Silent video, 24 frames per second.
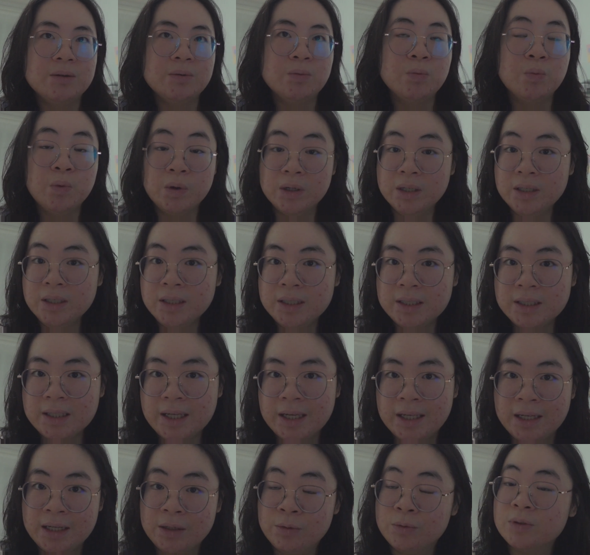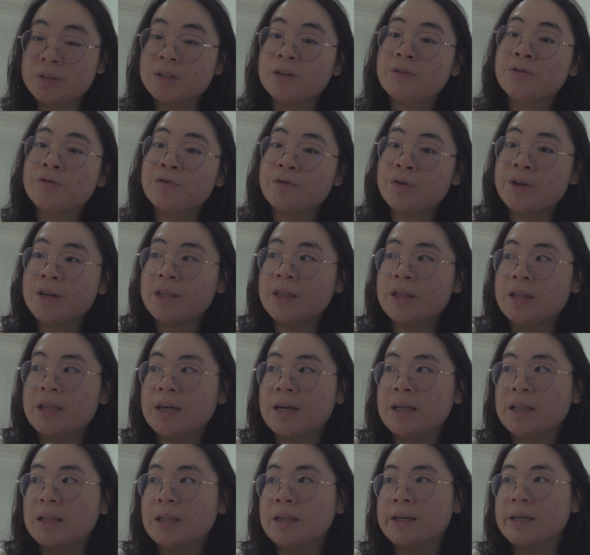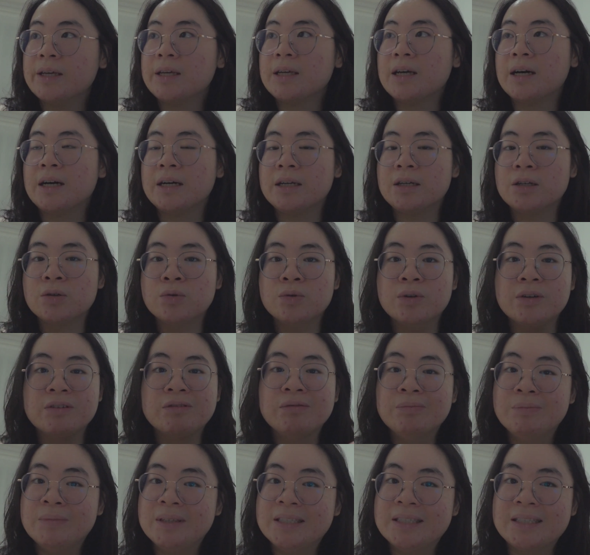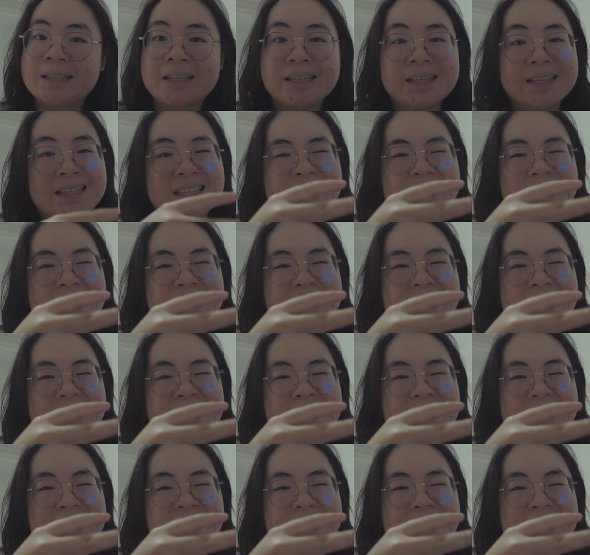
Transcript: was, and I was afraid that like I could have missed like an